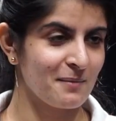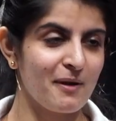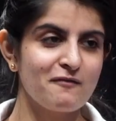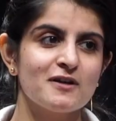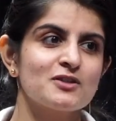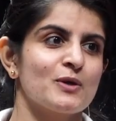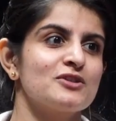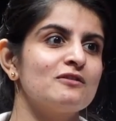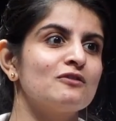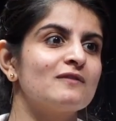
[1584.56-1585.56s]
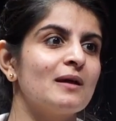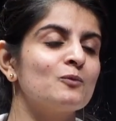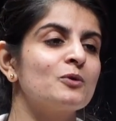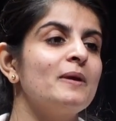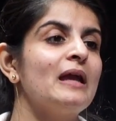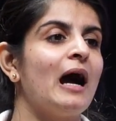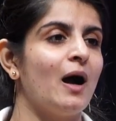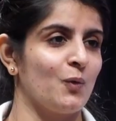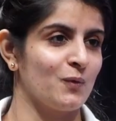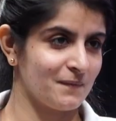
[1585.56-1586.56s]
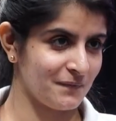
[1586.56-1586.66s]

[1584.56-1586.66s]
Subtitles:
my first question to them would be how.